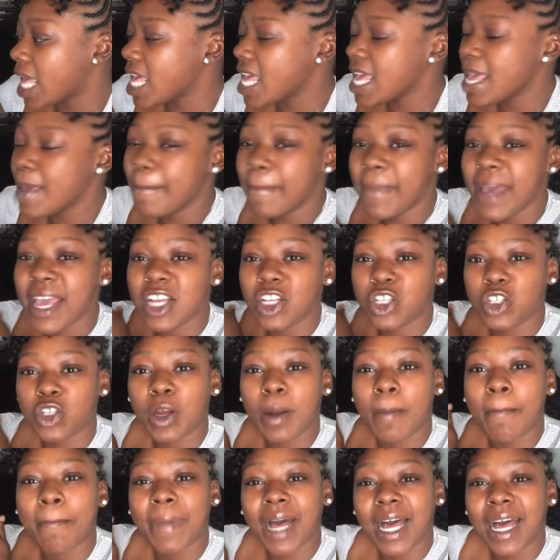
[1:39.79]
It makes
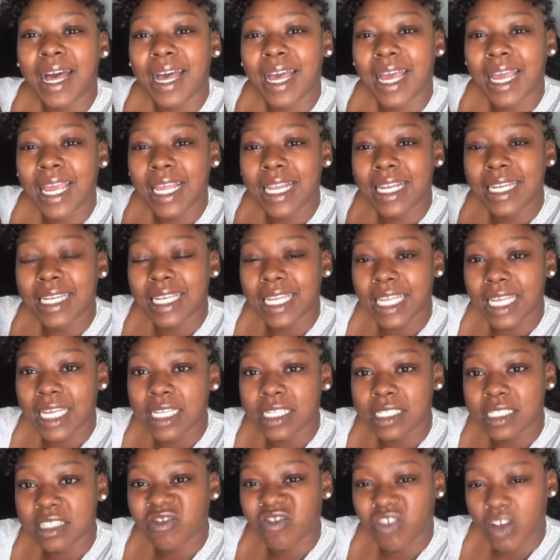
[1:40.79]
your mind
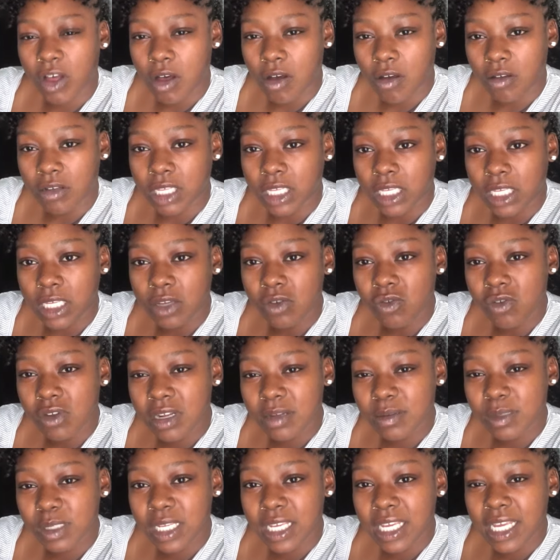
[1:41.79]
less foggy. You know
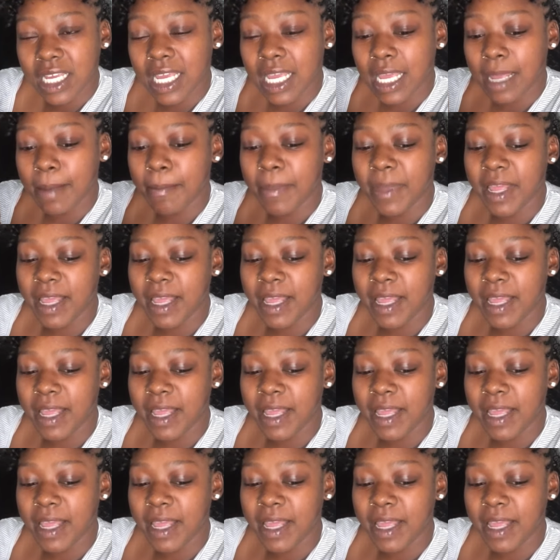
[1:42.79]
what I'm saying?